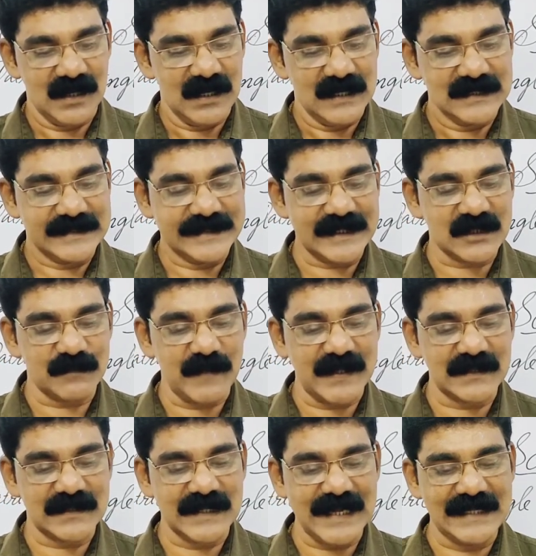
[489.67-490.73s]
Six
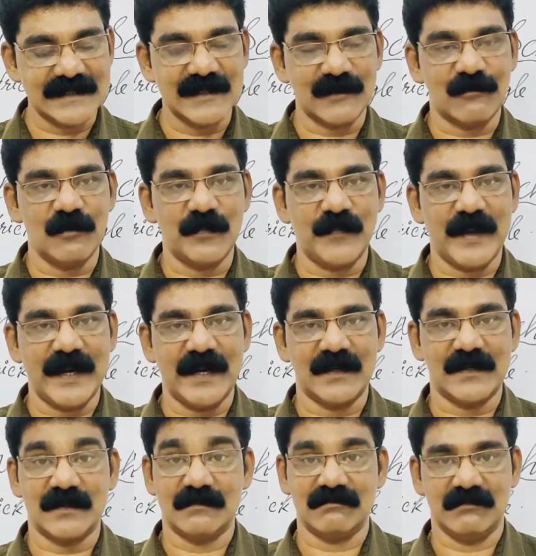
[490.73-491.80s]
months is a good
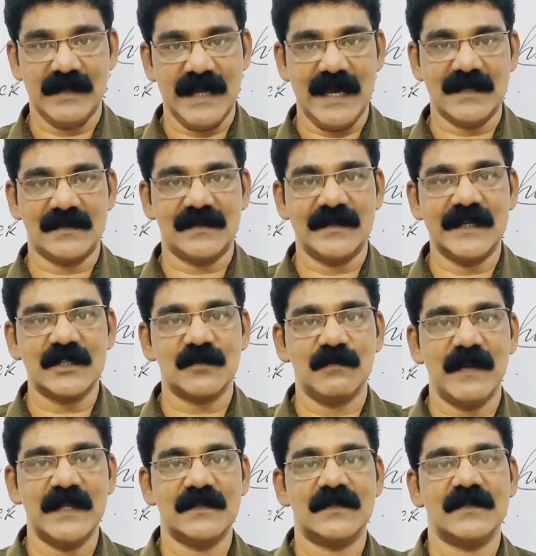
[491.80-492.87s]
period. Yeah, six
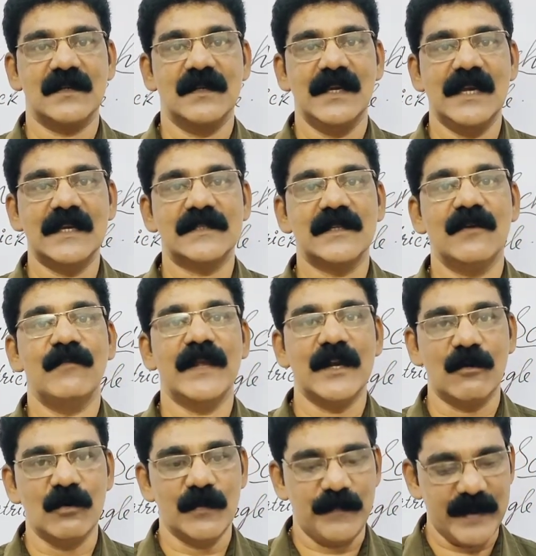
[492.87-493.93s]
months. It's a very
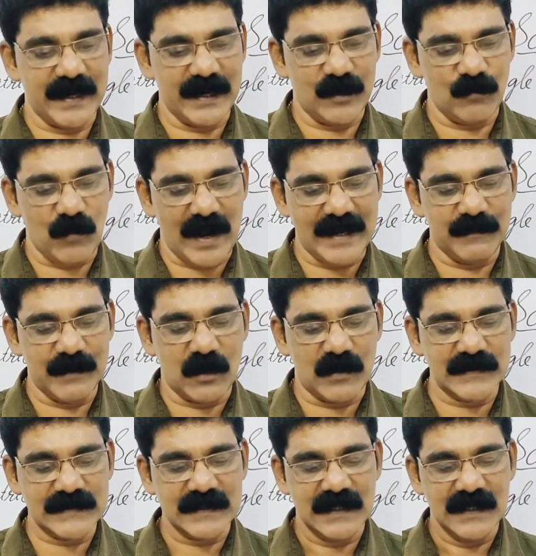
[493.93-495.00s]
good period. Why?
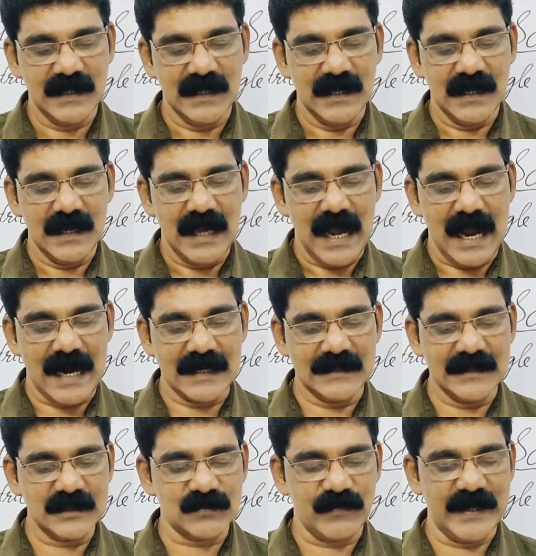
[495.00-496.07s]
Because and
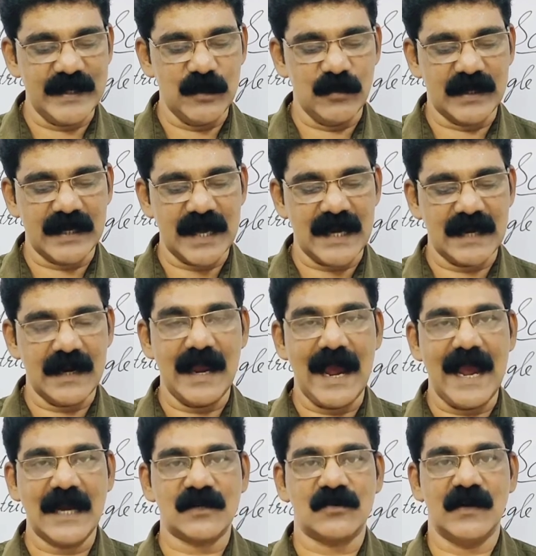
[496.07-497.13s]
this way you can
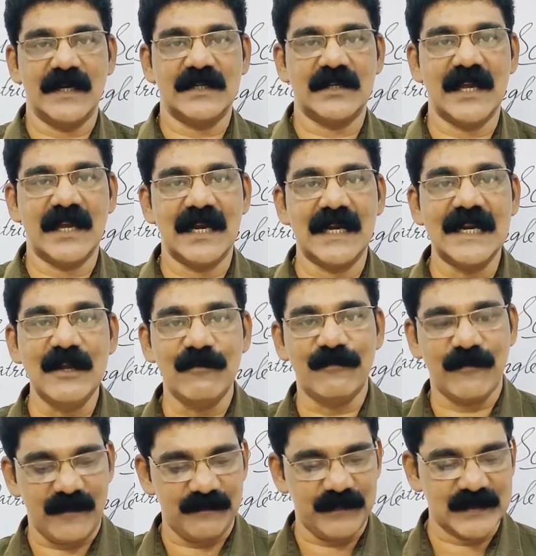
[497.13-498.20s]
actually take leave
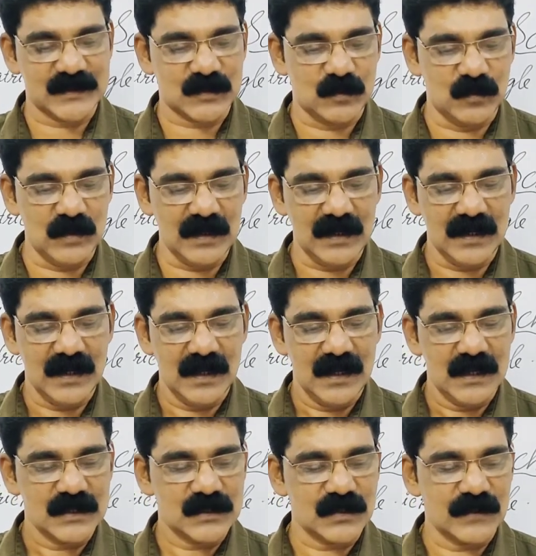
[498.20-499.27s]
from the school
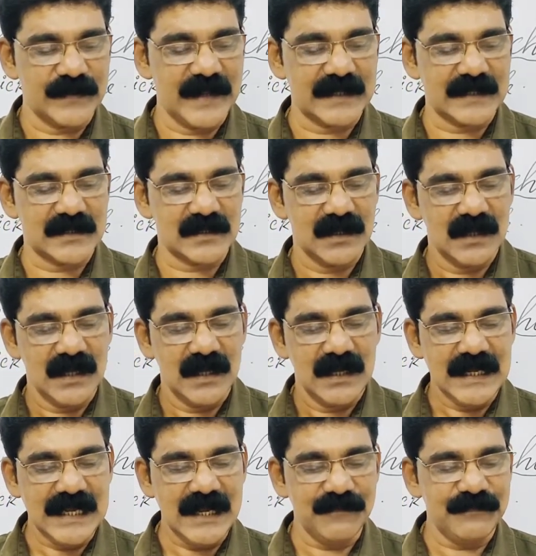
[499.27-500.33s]
so that
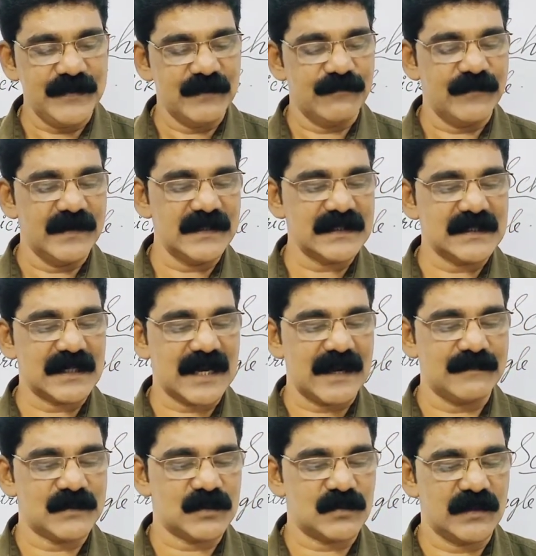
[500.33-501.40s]
if the worst
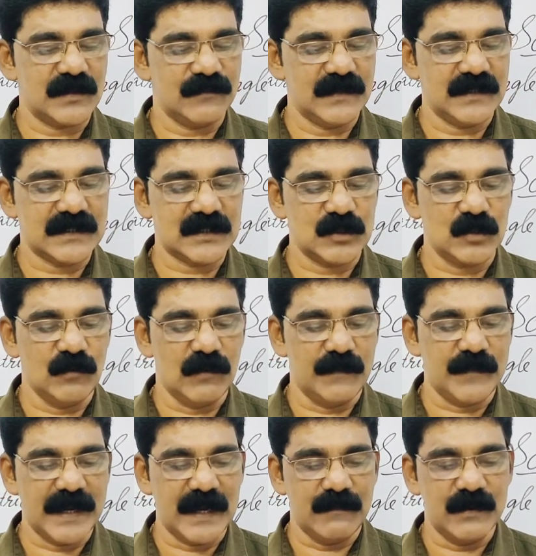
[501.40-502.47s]
comes to the worst, you will
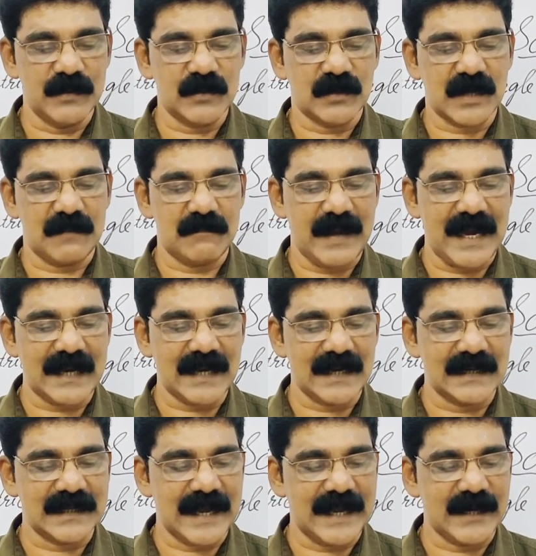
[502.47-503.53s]
be able to come back
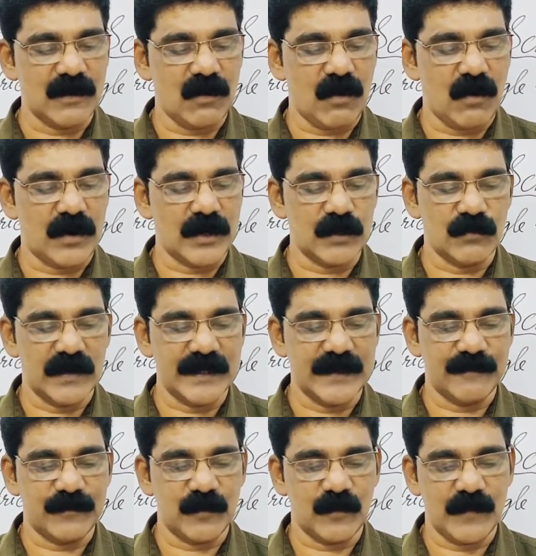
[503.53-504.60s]
and carry on your
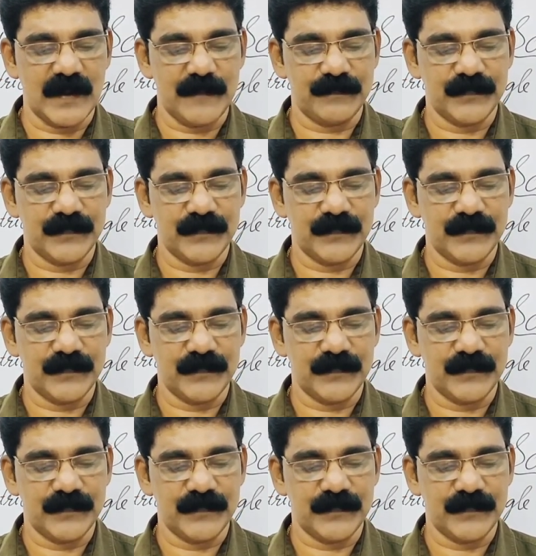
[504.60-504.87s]
diploma.